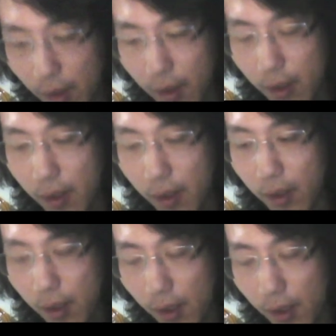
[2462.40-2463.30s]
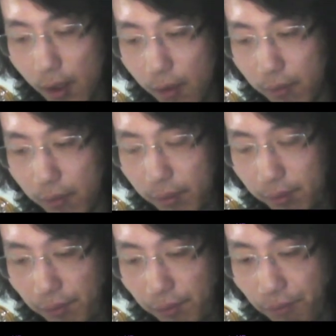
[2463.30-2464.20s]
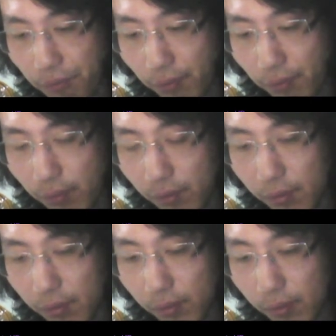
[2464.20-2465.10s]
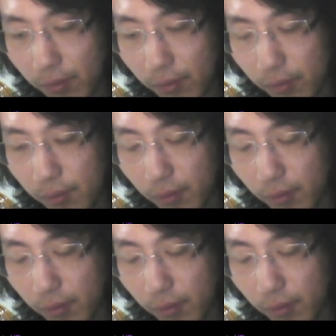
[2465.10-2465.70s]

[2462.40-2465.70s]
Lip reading: (no one is talking)